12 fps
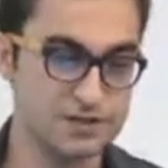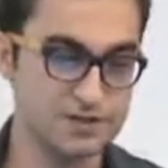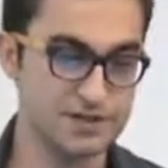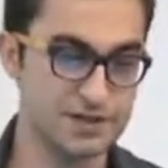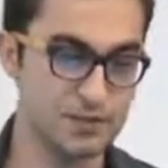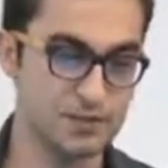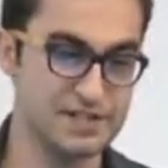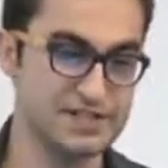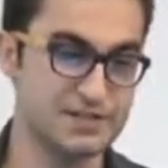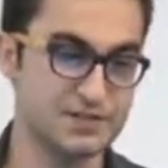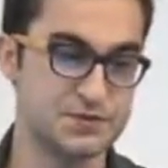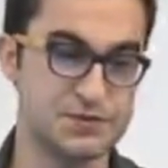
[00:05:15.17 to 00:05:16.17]
So then what we
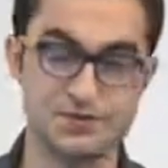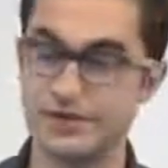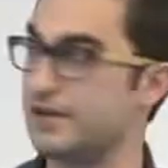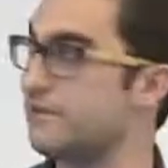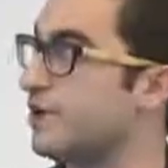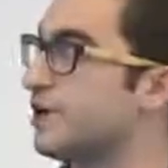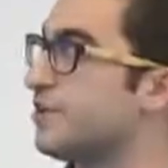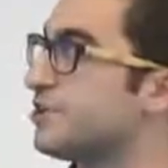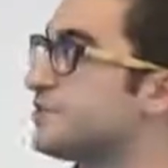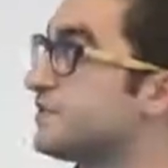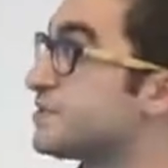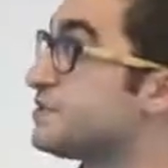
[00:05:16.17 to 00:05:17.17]
did is we ran, run a
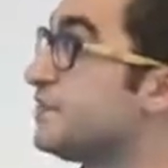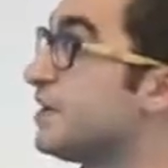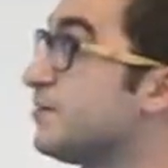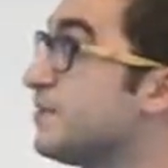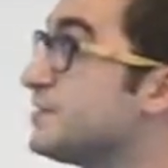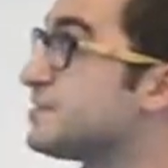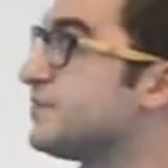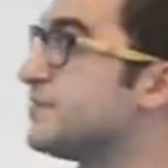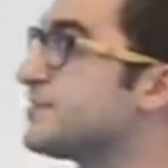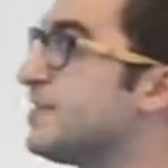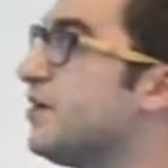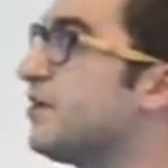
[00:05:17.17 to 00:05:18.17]
bunch of experiments, and we
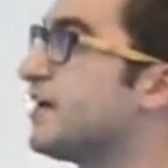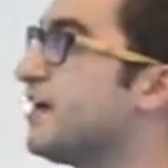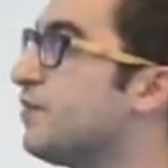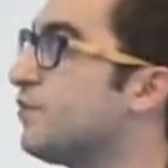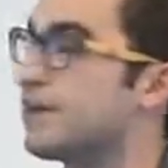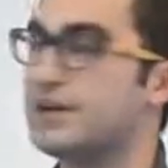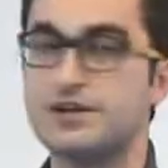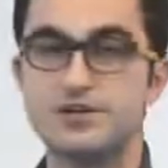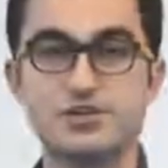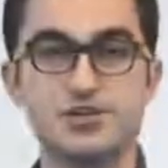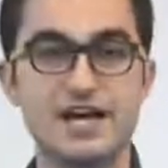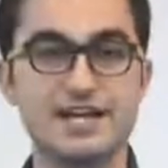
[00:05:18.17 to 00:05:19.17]
said, okay, we're going to
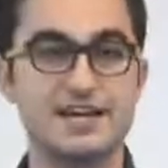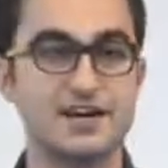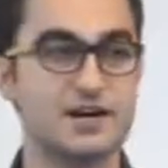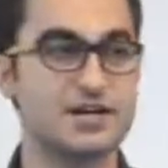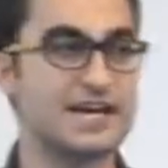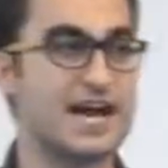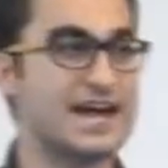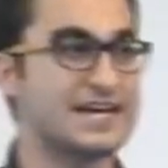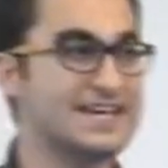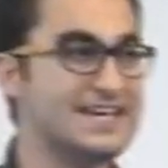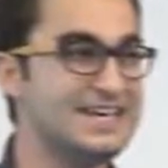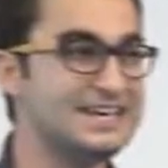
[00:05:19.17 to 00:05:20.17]
try to get our CAC
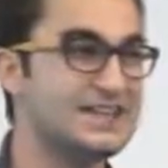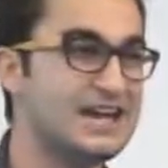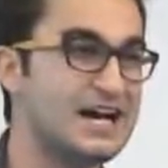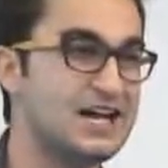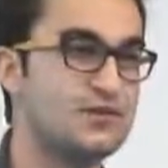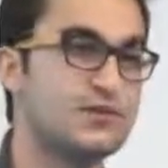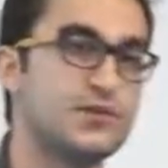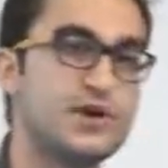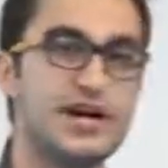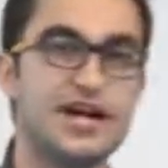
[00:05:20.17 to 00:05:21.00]
in line with where